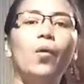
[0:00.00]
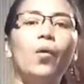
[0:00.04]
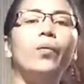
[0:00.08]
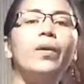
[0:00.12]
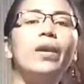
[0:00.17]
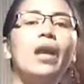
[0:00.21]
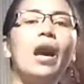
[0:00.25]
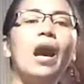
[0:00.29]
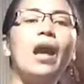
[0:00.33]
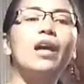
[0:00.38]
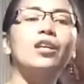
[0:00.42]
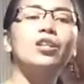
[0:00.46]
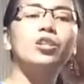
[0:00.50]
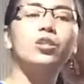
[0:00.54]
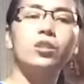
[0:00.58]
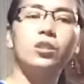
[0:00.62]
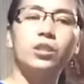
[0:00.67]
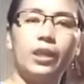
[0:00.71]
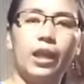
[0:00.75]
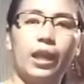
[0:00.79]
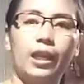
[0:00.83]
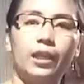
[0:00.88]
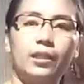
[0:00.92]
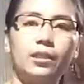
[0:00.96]
we
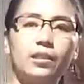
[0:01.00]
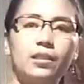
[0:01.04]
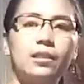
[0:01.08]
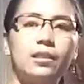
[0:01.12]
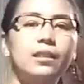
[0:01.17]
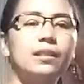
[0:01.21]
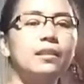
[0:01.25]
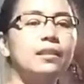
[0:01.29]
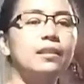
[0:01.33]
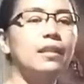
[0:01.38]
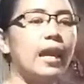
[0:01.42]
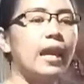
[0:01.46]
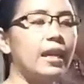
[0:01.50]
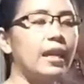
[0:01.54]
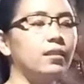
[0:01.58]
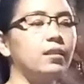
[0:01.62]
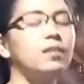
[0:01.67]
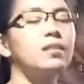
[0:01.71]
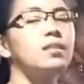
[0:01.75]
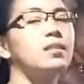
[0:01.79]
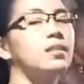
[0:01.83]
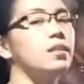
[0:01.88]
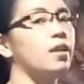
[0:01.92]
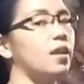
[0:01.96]
associate the
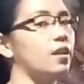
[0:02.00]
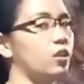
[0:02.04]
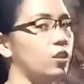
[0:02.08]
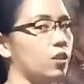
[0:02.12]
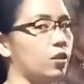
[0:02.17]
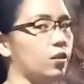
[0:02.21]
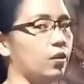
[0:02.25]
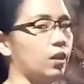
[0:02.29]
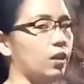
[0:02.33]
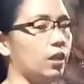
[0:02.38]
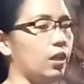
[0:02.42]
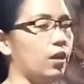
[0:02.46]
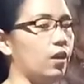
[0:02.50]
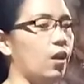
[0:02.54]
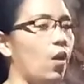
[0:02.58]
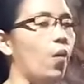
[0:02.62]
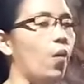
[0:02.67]
19th century